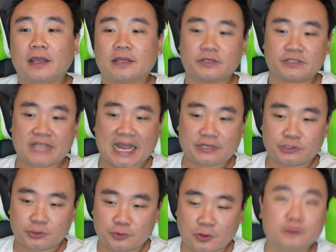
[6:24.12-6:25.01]
Because
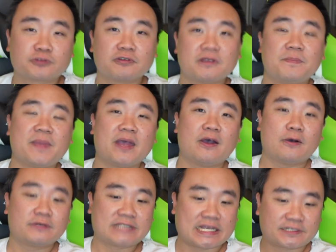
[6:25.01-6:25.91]
that's grocery
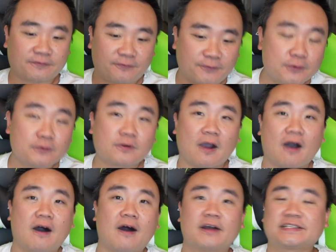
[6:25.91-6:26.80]
bills, that's food
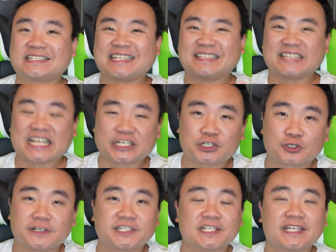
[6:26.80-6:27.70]
costs, that's
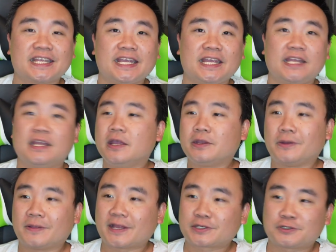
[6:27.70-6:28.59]
electricity.
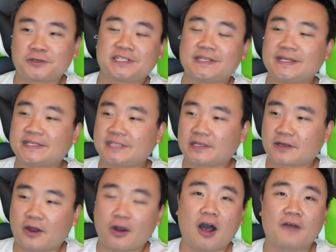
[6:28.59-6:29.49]
Your electricity isn't
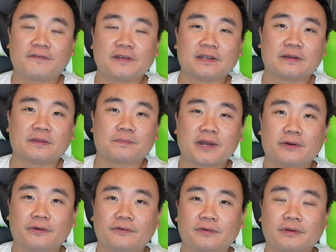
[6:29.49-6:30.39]
cut off in the
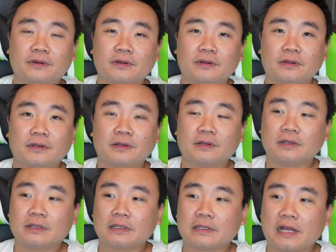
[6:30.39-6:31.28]
middle
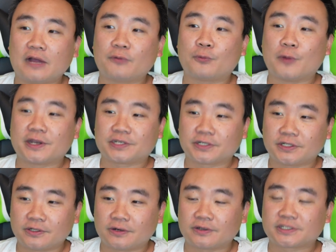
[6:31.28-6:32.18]
of
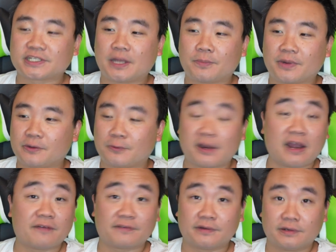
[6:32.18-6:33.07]
winter or summer,
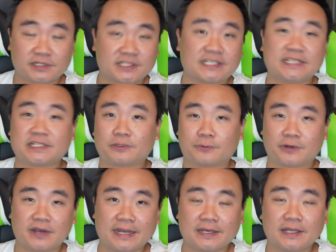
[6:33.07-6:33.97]
whatever season
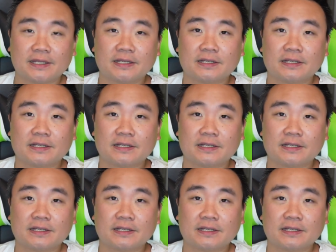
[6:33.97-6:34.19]
we're in.